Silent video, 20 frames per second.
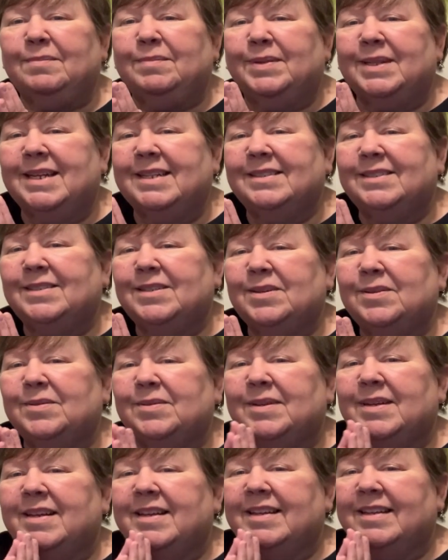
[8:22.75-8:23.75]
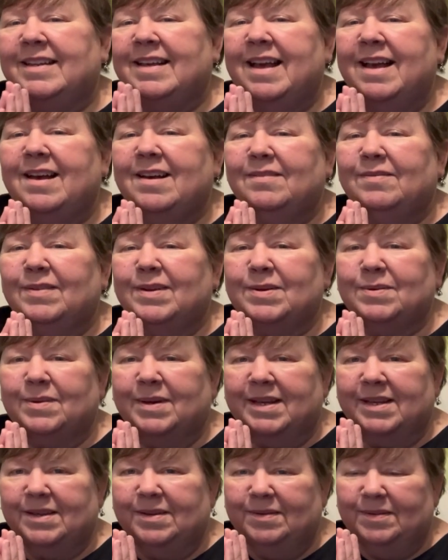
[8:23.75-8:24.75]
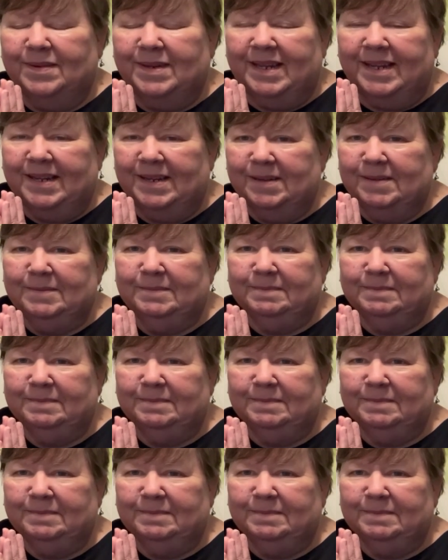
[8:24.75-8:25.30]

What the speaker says: bless you in every way you need.